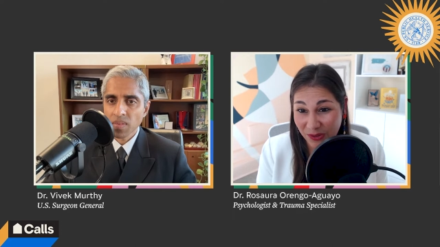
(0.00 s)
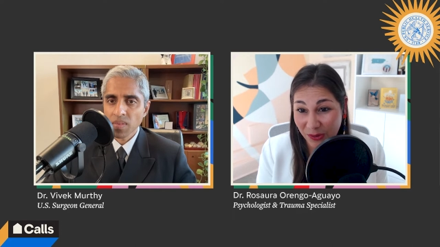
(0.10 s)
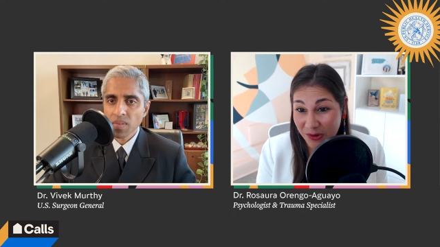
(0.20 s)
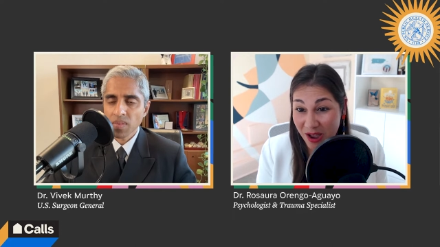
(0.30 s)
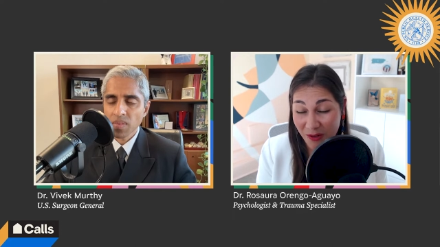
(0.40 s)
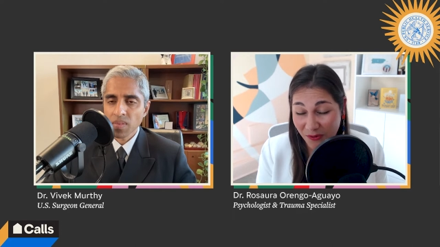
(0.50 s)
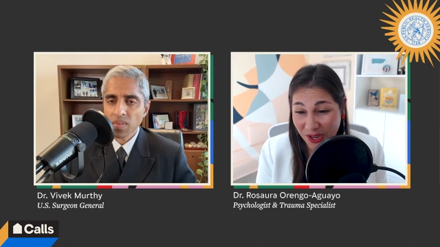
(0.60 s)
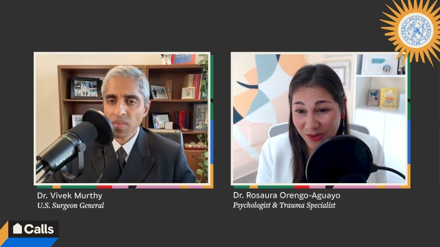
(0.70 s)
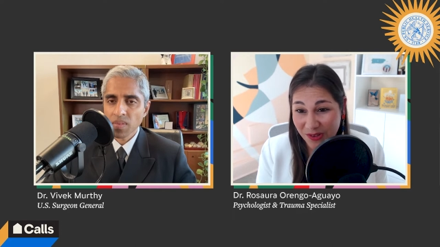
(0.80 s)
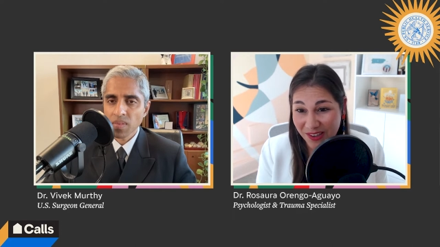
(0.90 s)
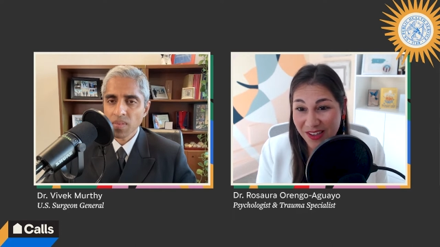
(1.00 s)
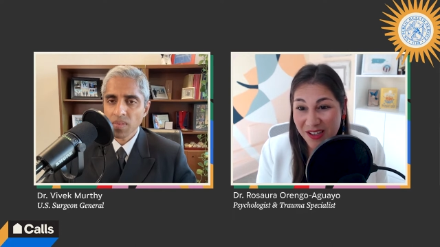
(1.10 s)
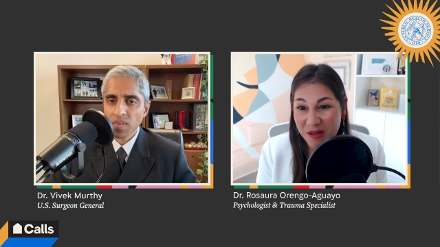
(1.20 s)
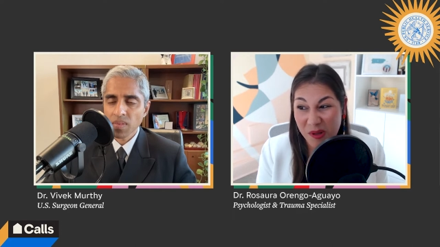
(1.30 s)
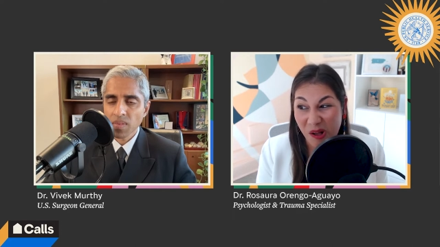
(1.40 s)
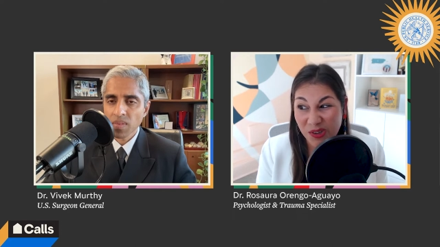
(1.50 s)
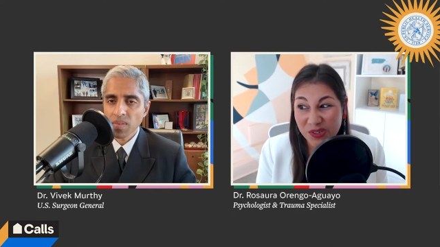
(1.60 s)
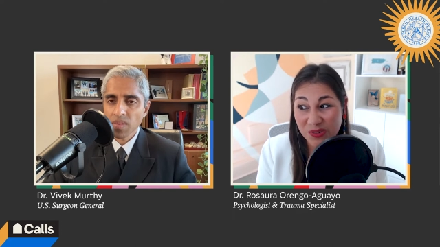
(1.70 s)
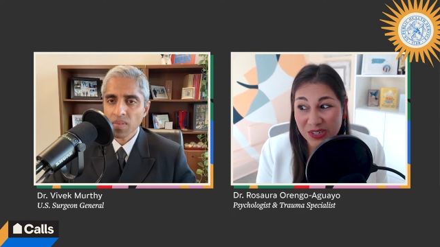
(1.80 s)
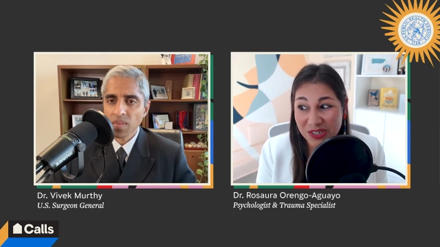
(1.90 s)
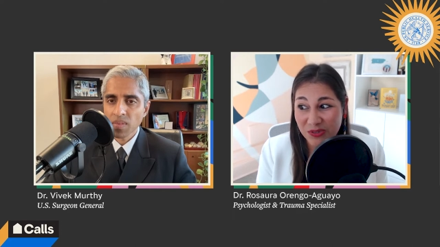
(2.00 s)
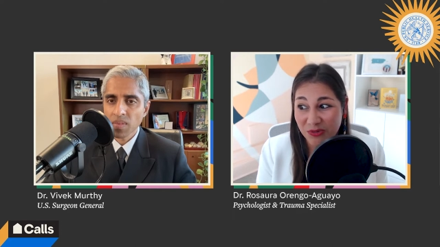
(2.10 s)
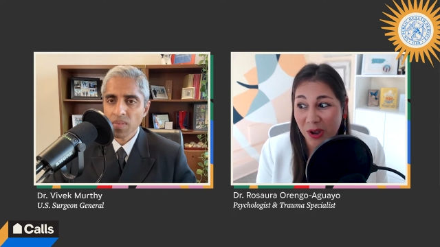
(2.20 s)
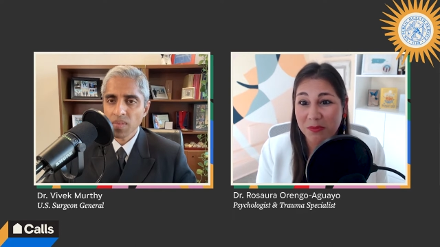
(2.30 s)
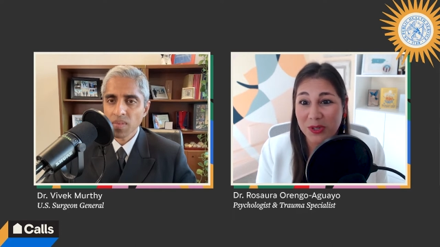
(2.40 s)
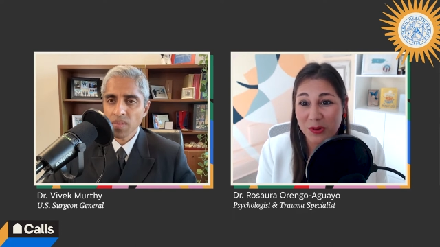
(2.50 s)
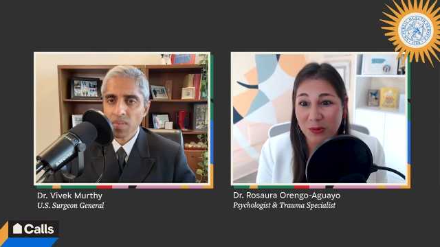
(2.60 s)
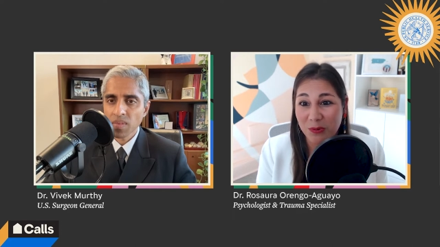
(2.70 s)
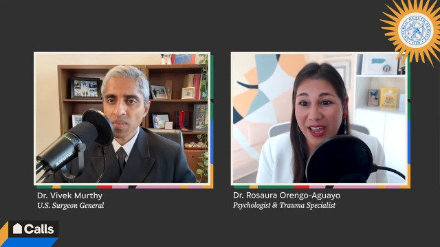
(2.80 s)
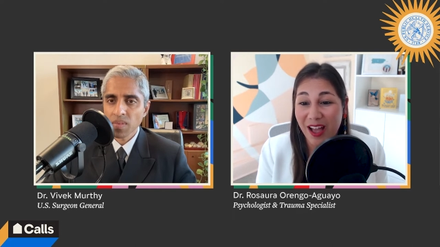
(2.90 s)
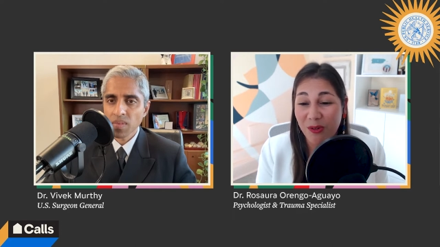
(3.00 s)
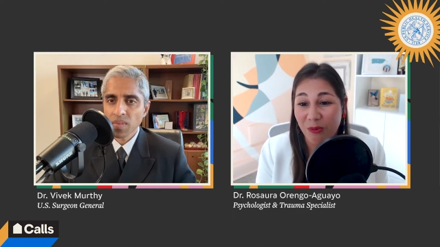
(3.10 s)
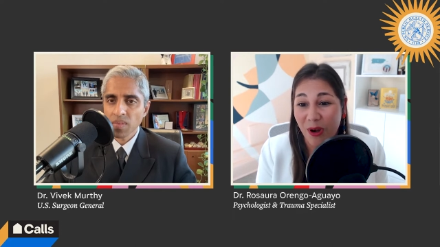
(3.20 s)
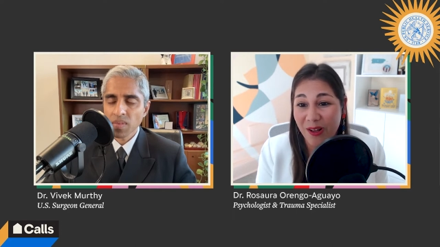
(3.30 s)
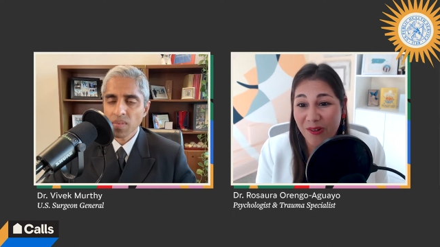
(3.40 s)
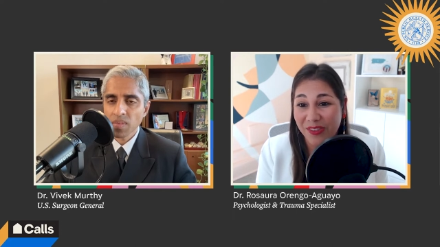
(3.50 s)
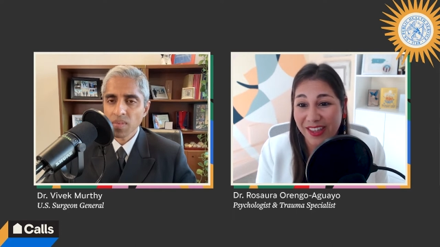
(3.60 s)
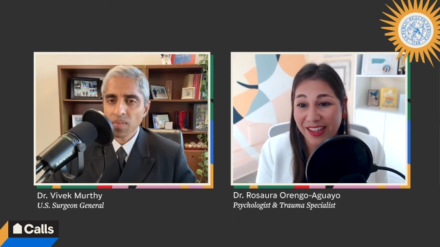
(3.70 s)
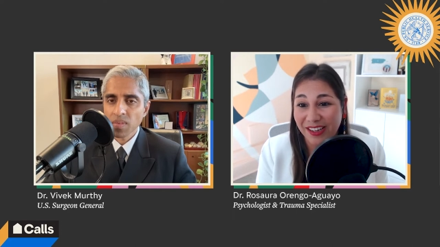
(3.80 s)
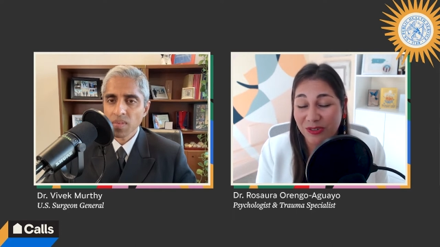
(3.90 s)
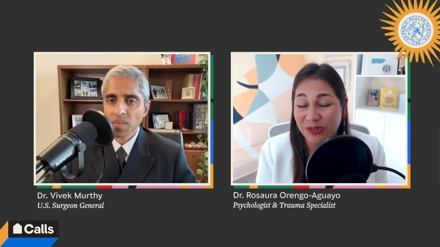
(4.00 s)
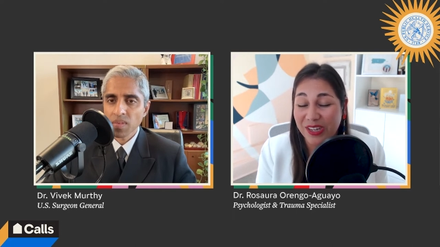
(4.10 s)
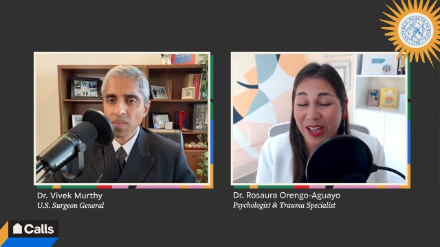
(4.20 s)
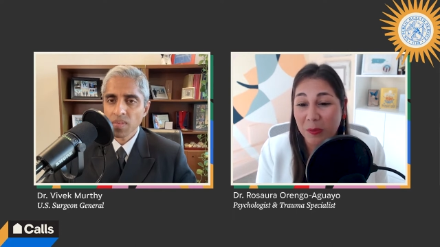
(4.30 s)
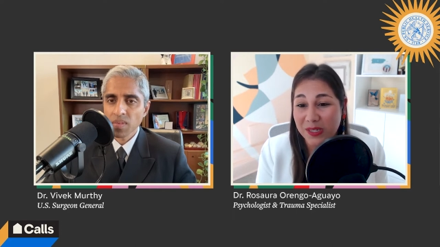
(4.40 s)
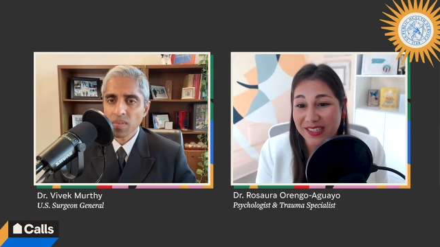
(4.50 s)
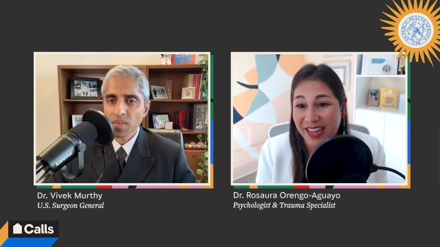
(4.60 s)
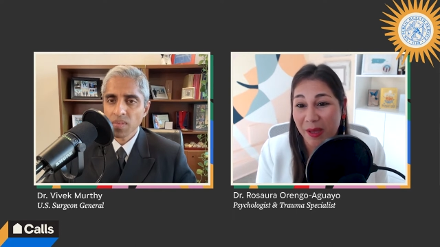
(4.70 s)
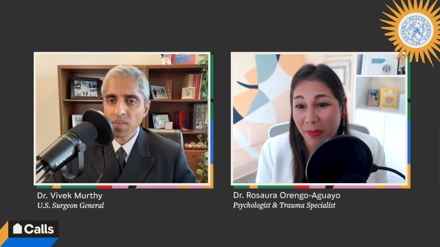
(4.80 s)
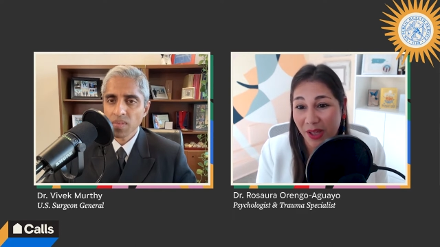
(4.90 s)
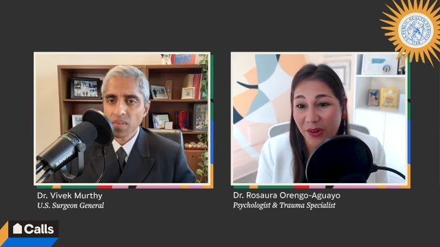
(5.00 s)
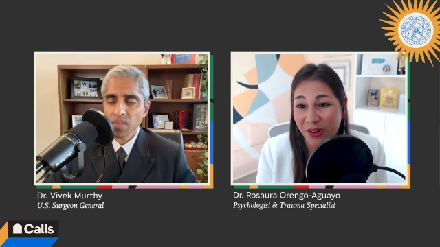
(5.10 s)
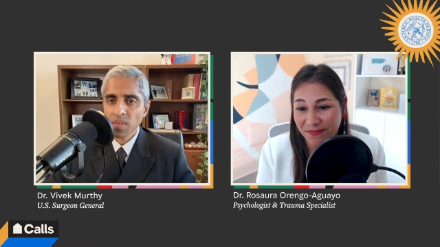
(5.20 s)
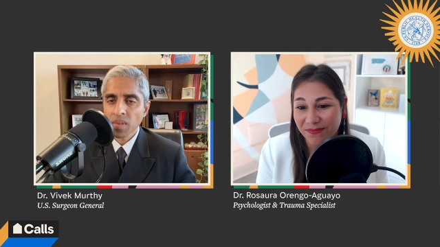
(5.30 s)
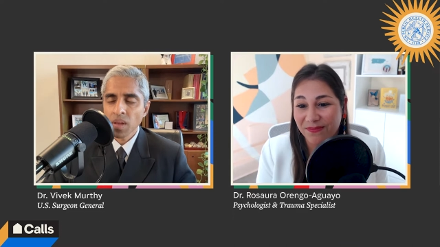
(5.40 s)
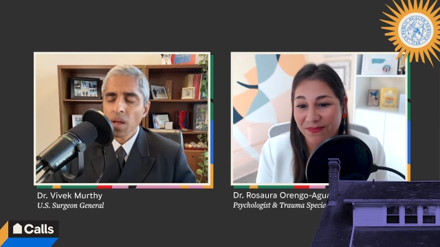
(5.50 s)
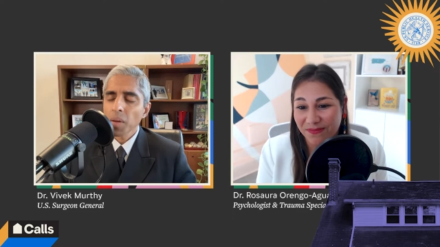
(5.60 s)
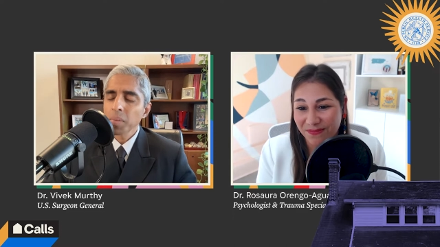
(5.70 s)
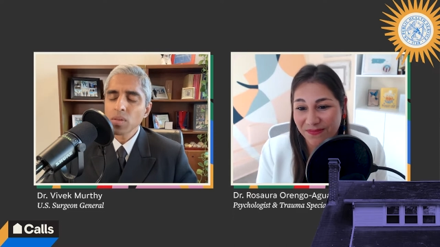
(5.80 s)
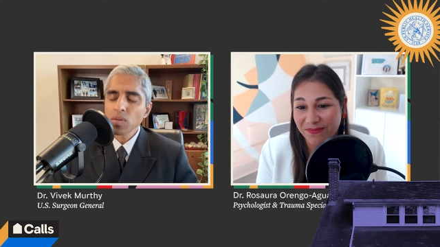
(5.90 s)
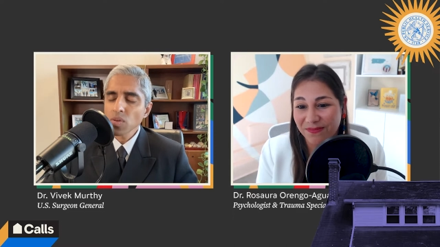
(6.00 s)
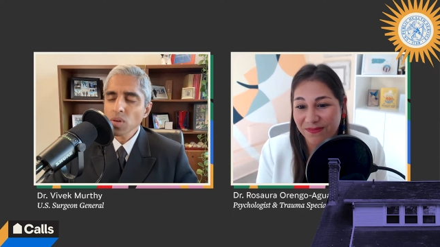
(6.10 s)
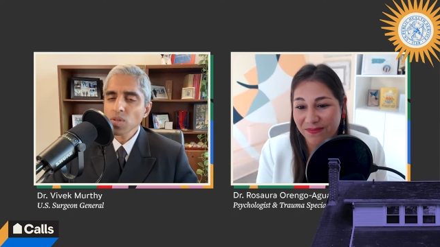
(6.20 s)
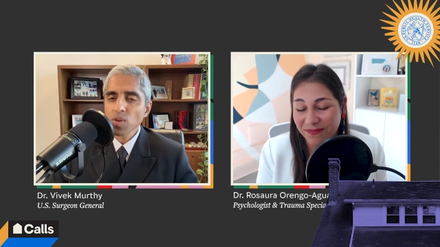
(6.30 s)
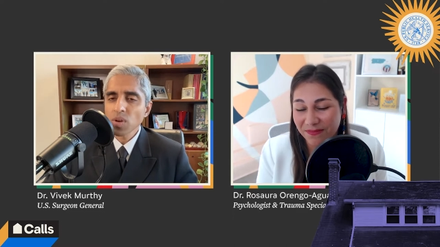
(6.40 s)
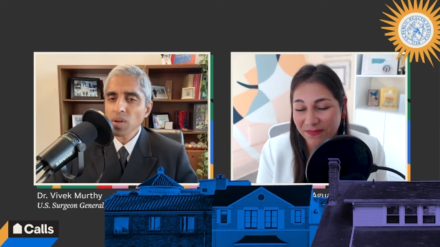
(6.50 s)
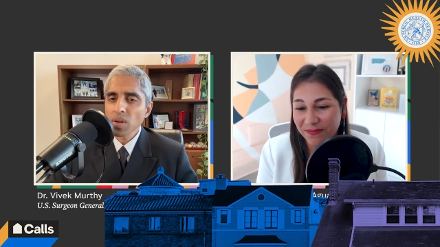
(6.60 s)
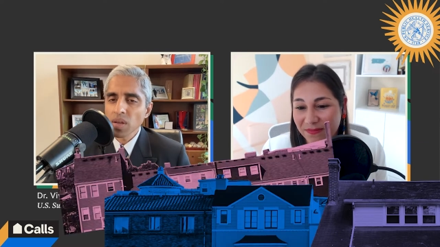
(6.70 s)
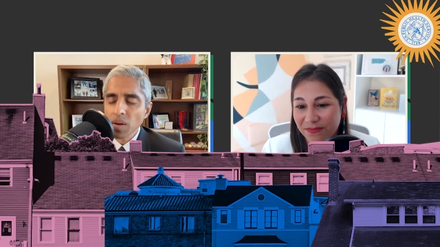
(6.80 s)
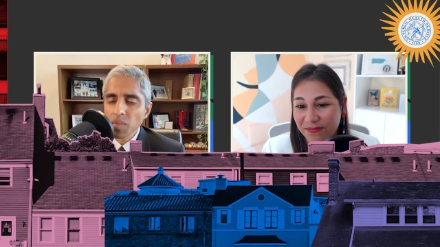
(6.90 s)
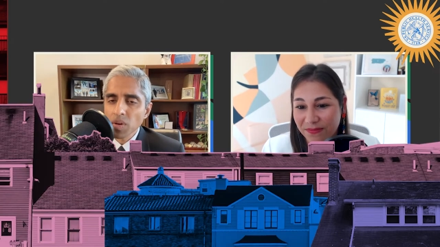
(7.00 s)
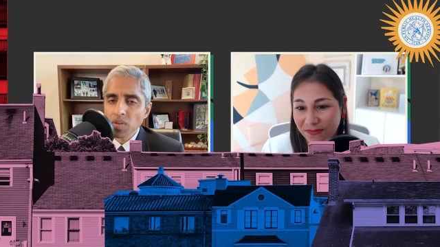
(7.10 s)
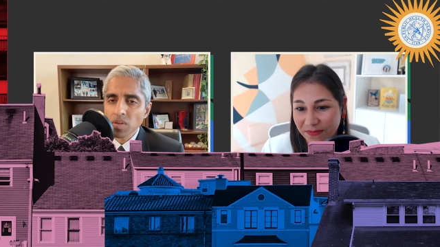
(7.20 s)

Speaker 1: or not feel, but also disrupt who we have around that usually helps us get better. I
Speaker 2: mean, those are extraordinary numbers